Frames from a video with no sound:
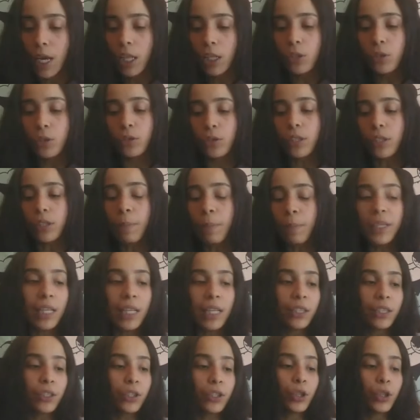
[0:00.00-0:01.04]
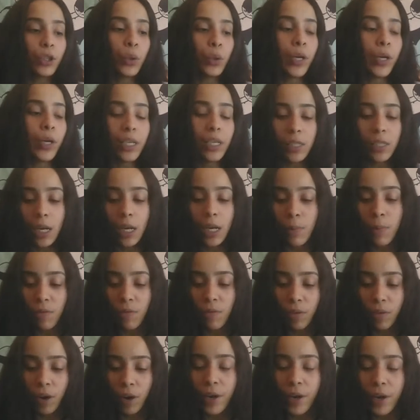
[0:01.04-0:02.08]
Something that they're doing is going to be
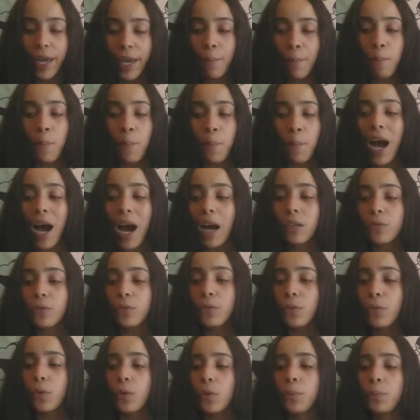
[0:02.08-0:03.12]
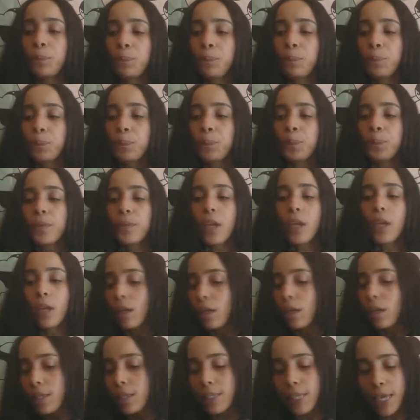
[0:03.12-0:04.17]
very impactful.
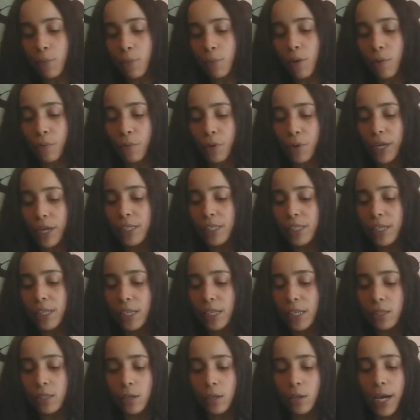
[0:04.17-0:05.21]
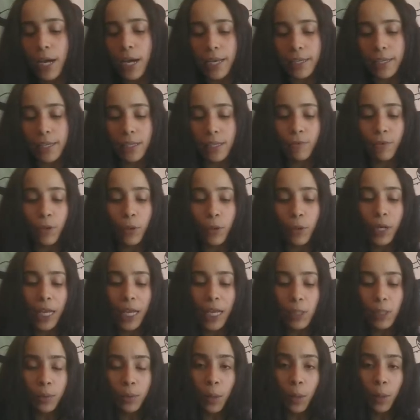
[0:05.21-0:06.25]
Take what resonates though, guys. If you would
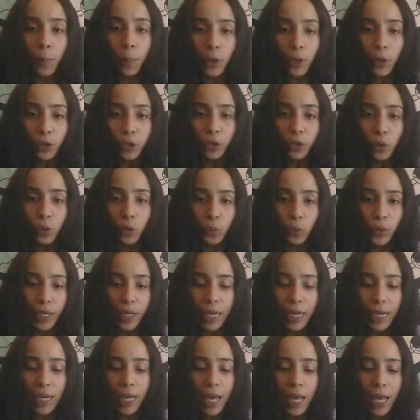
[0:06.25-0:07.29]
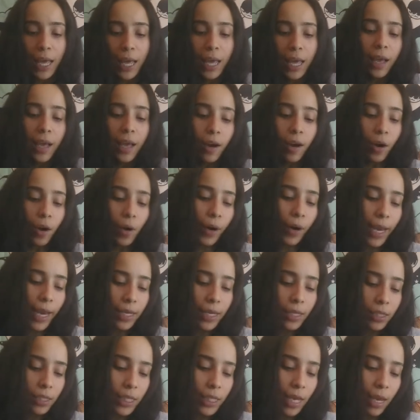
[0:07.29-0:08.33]
like to book a personal reading,
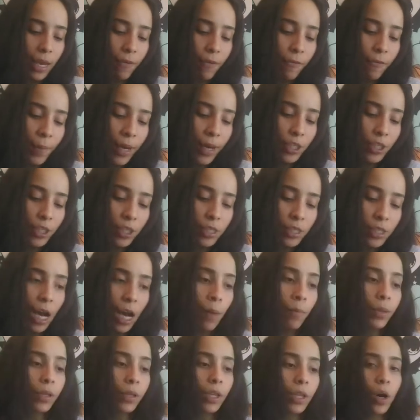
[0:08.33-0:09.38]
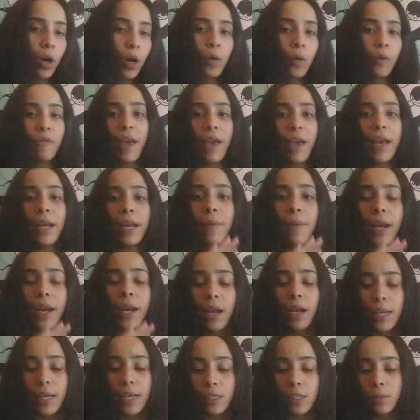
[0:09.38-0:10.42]
okay, the information is down below. If anybody
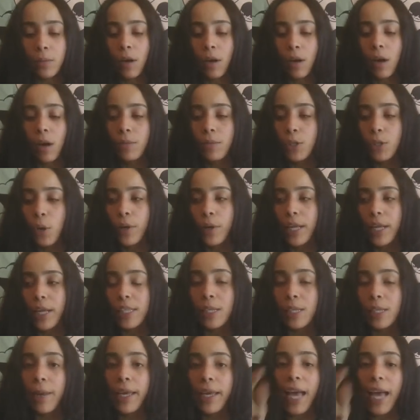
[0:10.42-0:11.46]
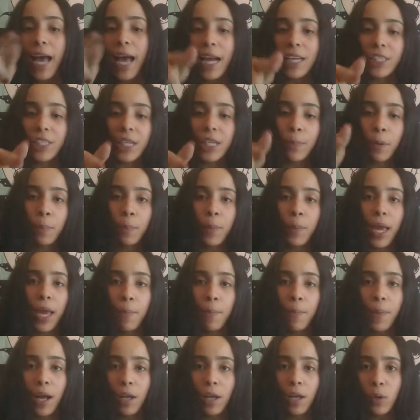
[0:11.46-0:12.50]
likes to donate to my Cash App or
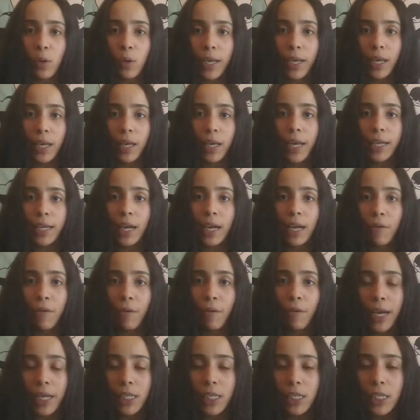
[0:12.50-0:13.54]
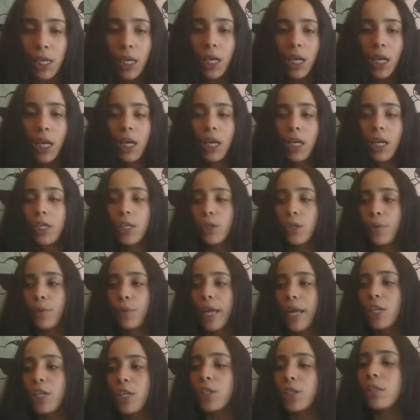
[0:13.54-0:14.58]
PayPal so I can get direct
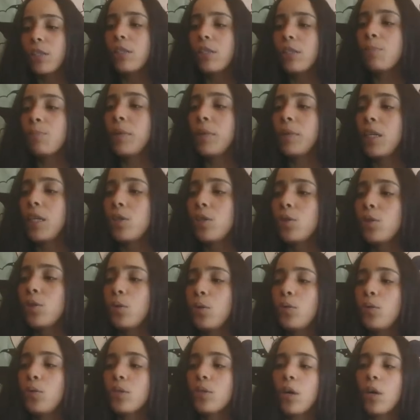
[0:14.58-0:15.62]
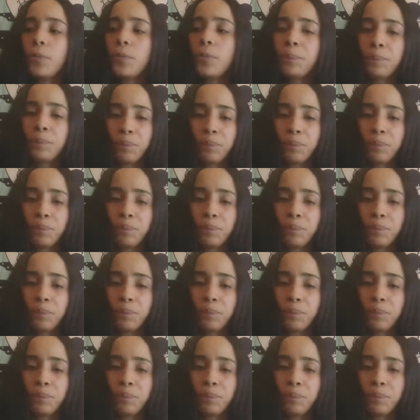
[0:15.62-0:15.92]
donations, please do so